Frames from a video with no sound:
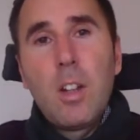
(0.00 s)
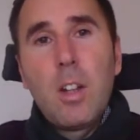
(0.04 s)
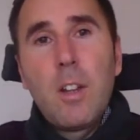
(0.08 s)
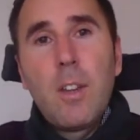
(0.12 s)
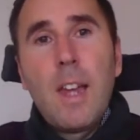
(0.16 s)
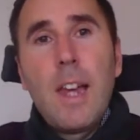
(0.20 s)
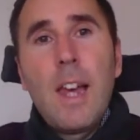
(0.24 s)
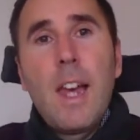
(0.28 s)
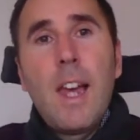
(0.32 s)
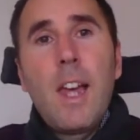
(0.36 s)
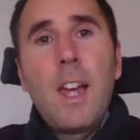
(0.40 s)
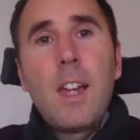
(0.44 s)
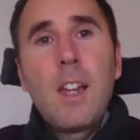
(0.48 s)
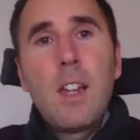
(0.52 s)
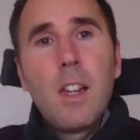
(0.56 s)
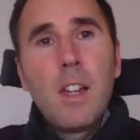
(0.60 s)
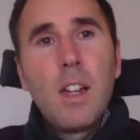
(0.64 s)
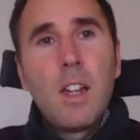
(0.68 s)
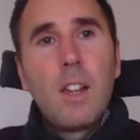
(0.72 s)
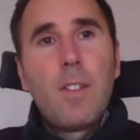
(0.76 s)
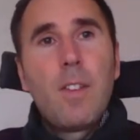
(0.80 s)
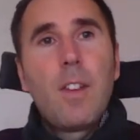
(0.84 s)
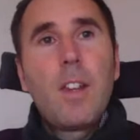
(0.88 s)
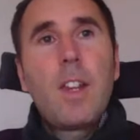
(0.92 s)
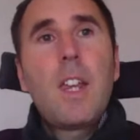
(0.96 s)
And they're
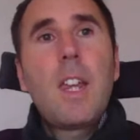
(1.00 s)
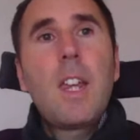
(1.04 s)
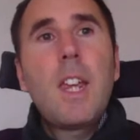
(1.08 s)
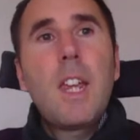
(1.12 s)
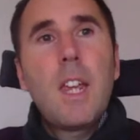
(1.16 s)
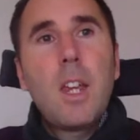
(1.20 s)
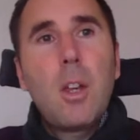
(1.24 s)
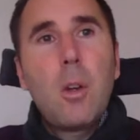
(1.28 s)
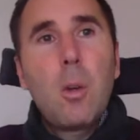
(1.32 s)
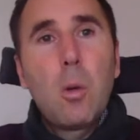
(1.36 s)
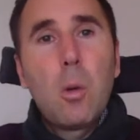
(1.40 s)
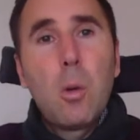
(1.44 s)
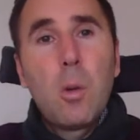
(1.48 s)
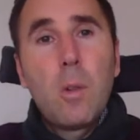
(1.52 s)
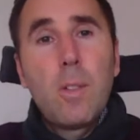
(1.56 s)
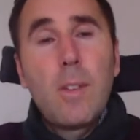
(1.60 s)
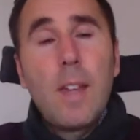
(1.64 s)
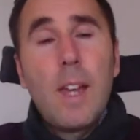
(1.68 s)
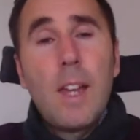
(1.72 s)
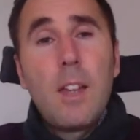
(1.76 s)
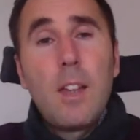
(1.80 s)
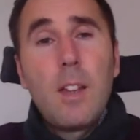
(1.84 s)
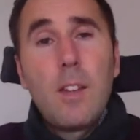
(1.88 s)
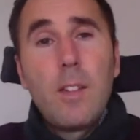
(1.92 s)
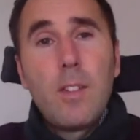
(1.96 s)
the key core
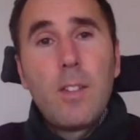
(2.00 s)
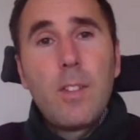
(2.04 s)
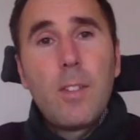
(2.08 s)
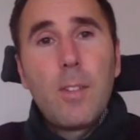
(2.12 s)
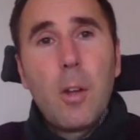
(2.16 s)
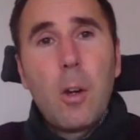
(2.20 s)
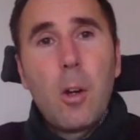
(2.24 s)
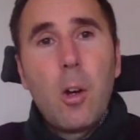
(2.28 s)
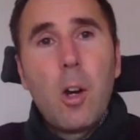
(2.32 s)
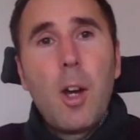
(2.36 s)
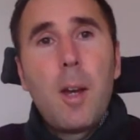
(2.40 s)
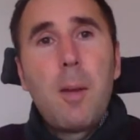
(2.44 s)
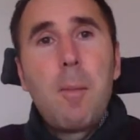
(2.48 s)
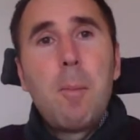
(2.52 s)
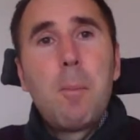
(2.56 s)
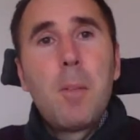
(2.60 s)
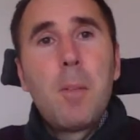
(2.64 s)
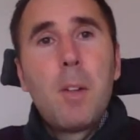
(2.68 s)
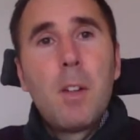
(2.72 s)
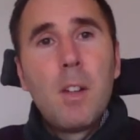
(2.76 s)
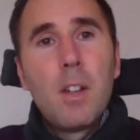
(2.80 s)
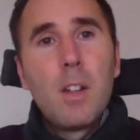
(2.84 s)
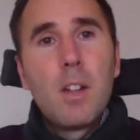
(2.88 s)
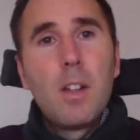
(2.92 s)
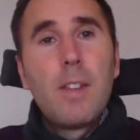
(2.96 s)
tenets that I'm
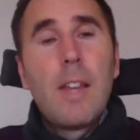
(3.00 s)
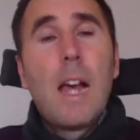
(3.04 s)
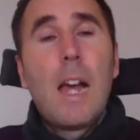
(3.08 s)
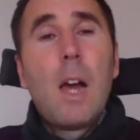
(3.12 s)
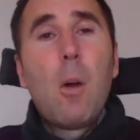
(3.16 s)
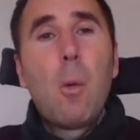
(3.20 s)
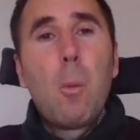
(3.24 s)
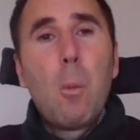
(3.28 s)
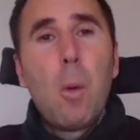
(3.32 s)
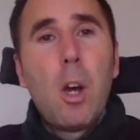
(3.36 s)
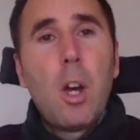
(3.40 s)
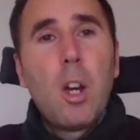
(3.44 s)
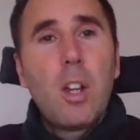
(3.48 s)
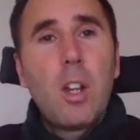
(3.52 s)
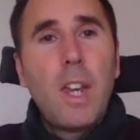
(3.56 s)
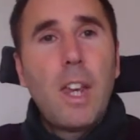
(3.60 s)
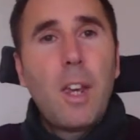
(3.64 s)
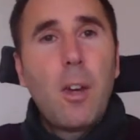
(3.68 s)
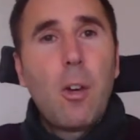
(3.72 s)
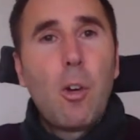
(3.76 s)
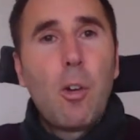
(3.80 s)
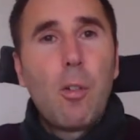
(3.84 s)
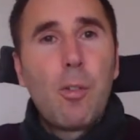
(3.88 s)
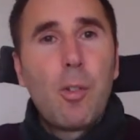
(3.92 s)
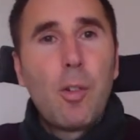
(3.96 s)
now
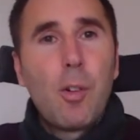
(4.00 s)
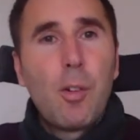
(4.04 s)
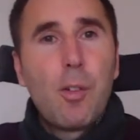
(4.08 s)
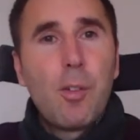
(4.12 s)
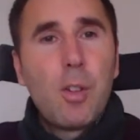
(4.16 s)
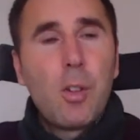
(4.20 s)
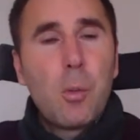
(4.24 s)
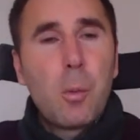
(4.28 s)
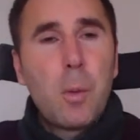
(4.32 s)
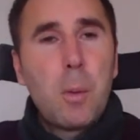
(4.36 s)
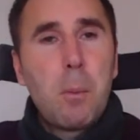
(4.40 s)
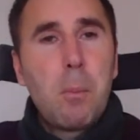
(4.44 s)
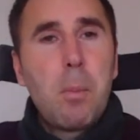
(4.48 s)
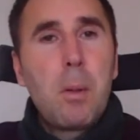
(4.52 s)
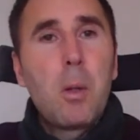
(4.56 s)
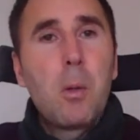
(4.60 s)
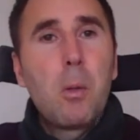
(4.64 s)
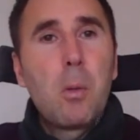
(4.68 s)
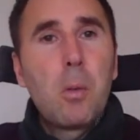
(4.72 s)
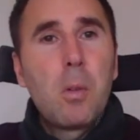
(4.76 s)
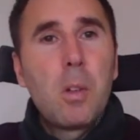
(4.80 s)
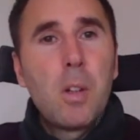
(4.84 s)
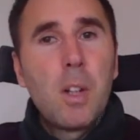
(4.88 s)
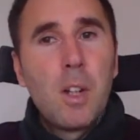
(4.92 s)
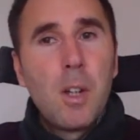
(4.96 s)
working off of as we
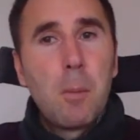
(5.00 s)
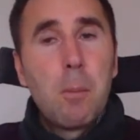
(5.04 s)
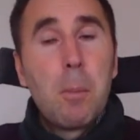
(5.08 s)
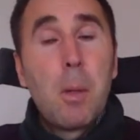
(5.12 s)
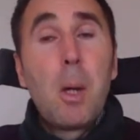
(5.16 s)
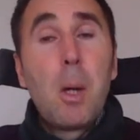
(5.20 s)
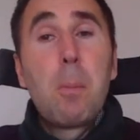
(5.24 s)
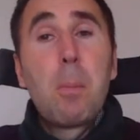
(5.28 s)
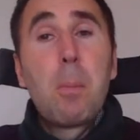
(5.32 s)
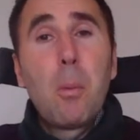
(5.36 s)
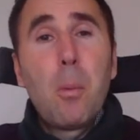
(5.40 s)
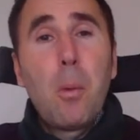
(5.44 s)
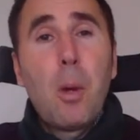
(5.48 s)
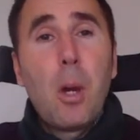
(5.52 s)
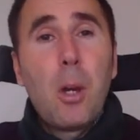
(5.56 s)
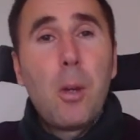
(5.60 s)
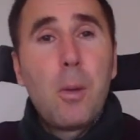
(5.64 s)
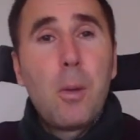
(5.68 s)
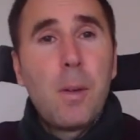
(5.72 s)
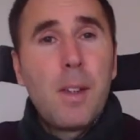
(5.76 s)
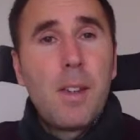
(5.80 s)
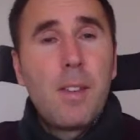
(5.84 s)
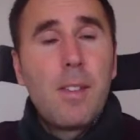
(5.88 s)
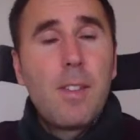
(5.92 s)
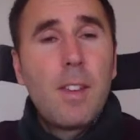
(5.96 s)
build Purple
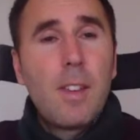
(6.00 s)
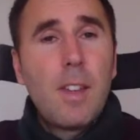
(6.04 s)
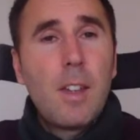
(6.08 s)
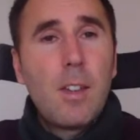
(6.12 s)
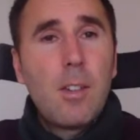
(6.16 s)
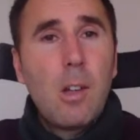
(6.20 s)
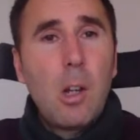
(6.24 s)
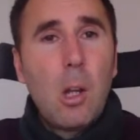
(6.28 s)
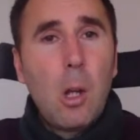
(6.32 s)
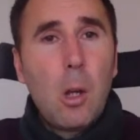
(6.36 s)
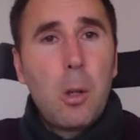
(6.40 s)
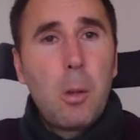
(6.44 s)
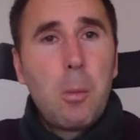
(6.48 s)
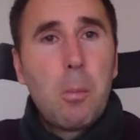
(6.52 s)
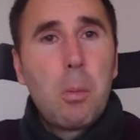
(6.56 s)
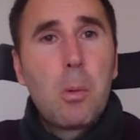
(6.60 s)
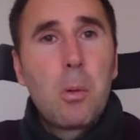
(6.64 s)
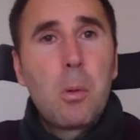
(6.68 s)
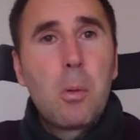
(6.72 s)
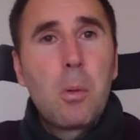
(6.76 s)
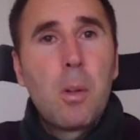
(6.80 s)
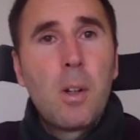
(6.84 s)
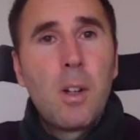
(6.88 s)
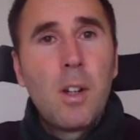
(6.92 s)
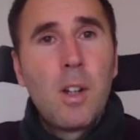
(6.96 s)
Goat into this
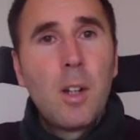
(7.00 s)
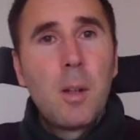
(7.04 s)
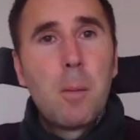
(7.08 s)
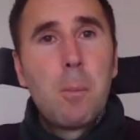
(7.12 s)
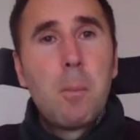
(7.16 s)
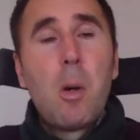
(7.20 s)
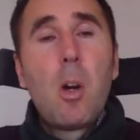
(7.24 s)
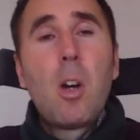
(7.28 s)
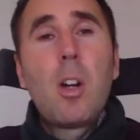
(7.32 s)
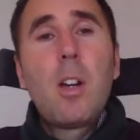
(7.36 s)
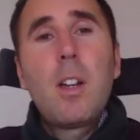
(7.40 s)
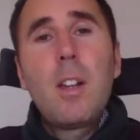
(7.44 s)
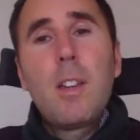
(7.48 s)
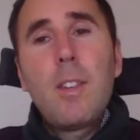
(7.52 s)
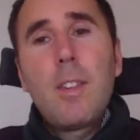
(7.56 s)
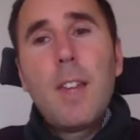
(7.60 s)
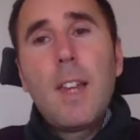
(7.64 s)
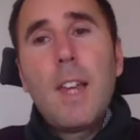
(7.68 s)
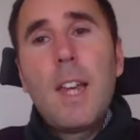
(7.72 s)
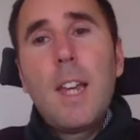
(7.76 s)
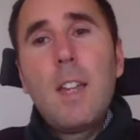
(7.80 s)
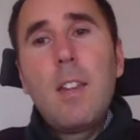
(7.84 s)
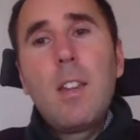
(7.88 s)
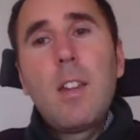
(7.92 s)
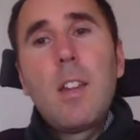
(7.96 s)
global
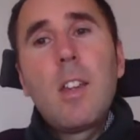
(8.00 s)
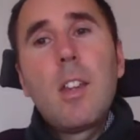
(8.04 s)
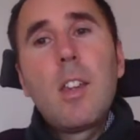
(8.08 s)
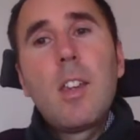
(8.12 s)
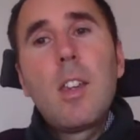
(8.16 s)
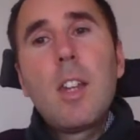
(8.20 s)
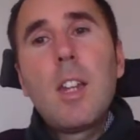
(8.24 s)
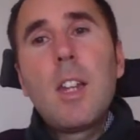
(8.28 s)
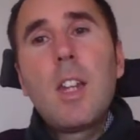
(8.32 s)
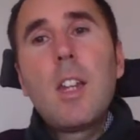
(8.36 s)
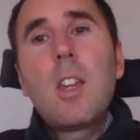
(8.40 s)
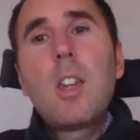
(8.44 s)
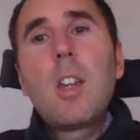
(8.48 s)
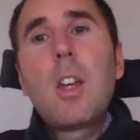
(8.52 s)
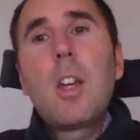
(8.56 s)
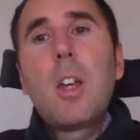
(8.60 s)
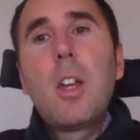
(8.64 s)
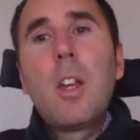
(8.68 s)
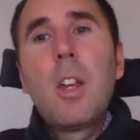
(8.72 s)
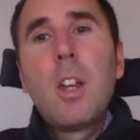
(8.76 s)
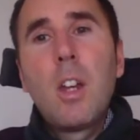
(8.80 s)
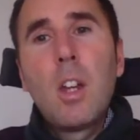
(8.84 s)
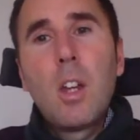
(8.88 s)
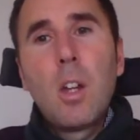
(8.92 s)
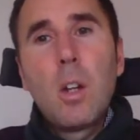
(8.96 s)
marketing agency.
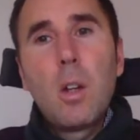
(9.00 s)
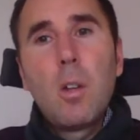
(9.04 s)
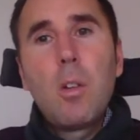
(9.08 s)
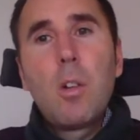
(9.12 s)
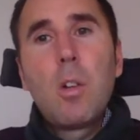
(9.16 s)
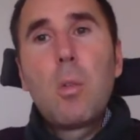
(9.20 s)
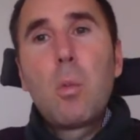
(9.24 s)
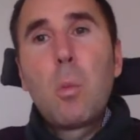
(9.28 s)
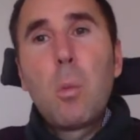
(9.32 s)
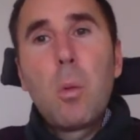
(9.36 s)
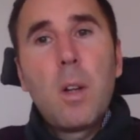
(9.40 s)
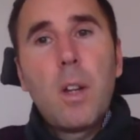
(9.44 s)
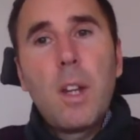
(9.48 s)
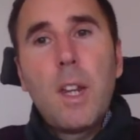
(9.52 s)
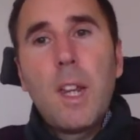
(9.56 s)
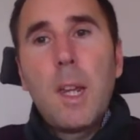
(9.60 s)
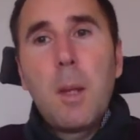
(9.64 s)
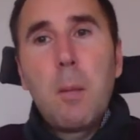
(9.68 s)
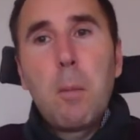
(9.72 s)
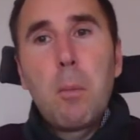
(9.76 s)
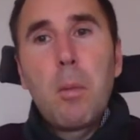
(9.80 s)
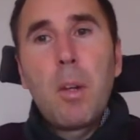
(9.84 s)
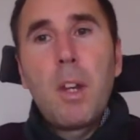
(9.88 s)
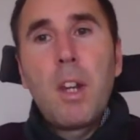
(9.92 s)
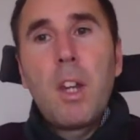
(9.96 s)
So just want to
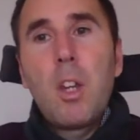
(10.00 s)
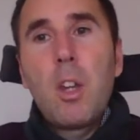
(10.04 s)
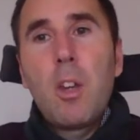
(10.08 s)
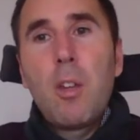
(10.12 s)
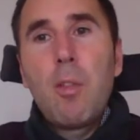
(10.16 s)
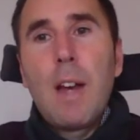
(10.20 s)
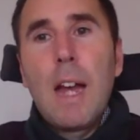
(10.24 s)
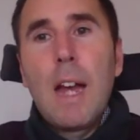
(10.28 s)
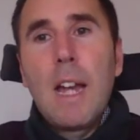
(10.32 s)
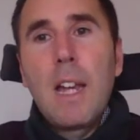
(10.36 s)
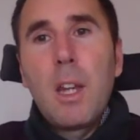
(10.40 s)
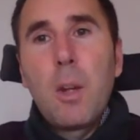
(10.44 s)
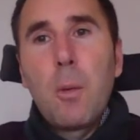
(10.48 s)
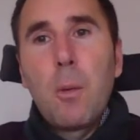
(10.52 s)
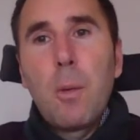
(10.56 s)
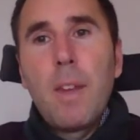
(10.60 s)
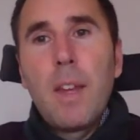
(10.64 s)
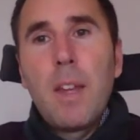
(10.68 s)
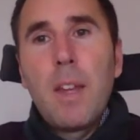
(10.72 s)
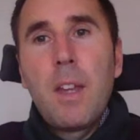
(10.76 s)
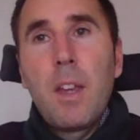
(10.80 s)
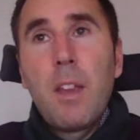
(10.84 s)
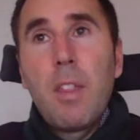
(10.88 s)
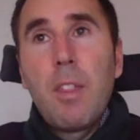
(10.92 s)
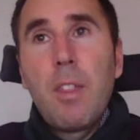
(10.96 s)
keep bringing you value with
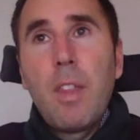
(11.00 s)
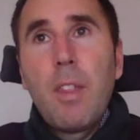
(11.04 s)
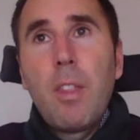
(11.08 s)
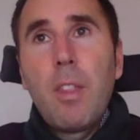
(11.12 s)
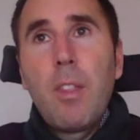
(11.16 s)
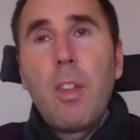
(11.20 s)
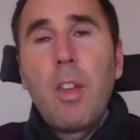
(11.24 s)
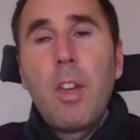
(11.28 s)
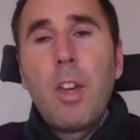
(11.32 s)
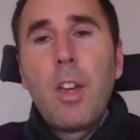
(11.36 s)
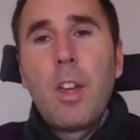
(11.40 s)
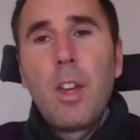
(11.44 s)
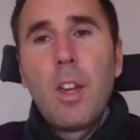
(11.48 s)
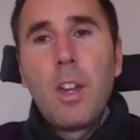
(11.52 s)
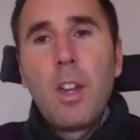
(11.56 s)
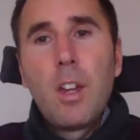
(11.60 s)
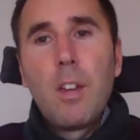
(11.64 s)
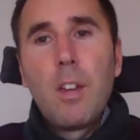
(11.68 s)
anything that